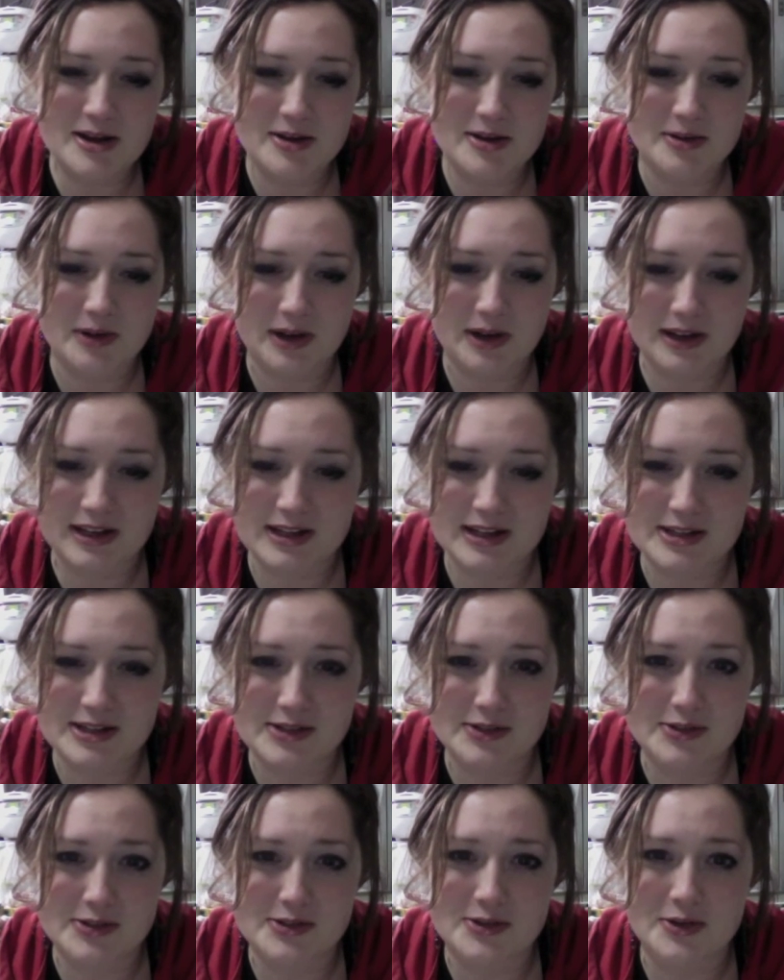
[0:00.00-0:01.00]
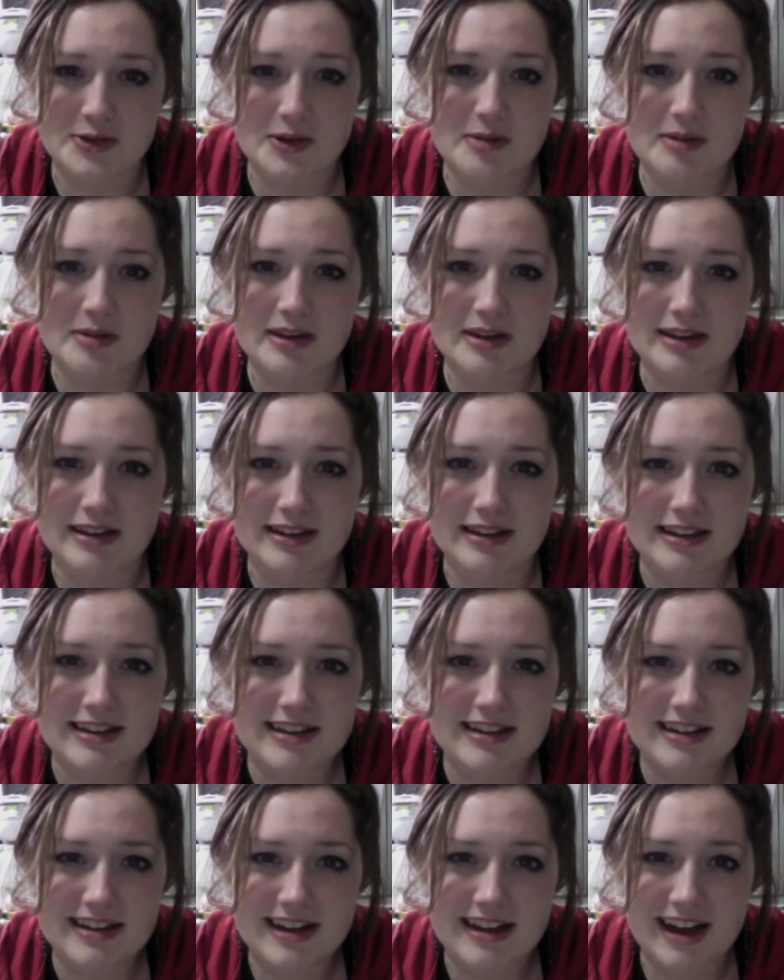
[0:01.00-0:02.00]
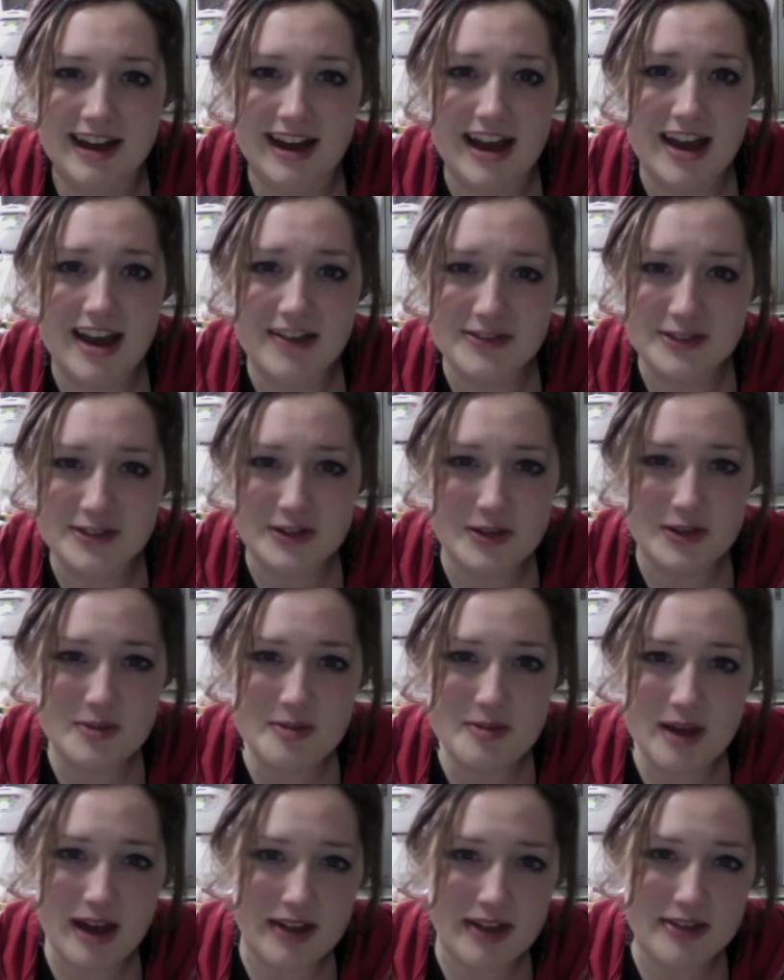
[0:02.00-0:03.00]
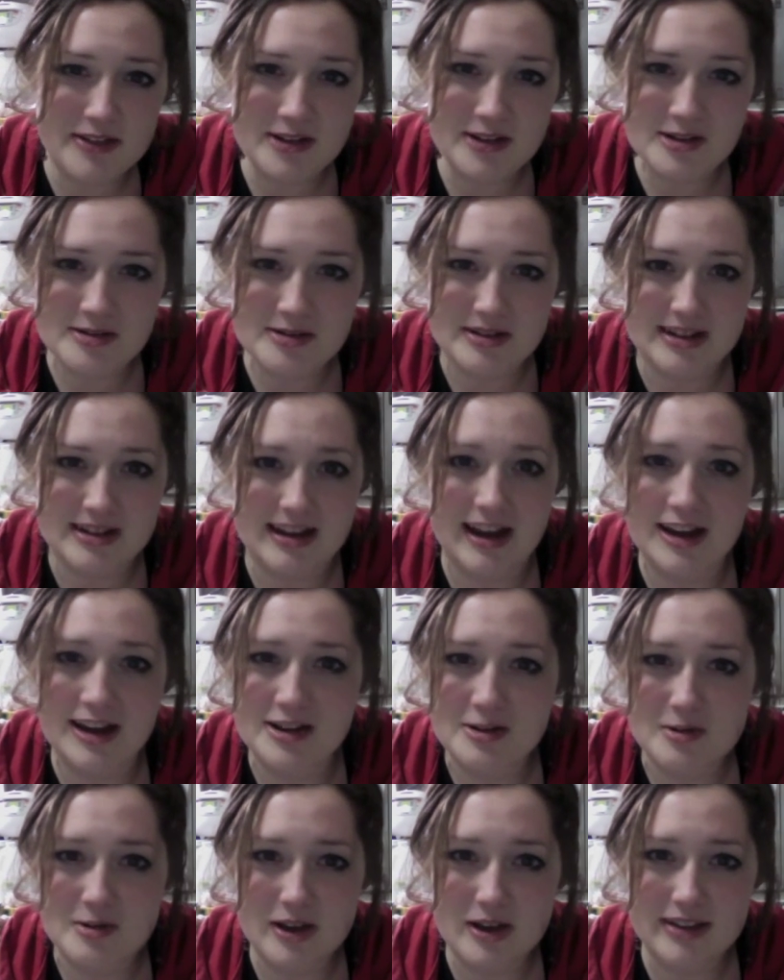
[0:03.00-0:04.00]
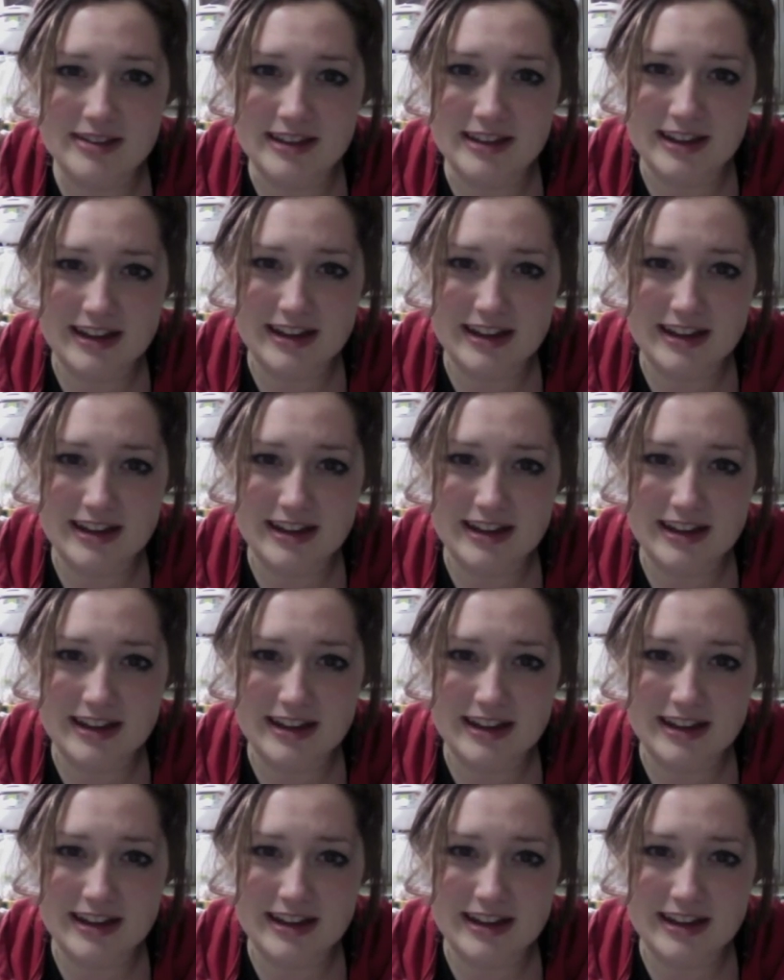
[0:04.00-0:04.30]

where kids are screaming, I have to go to the bathroom and I don't want that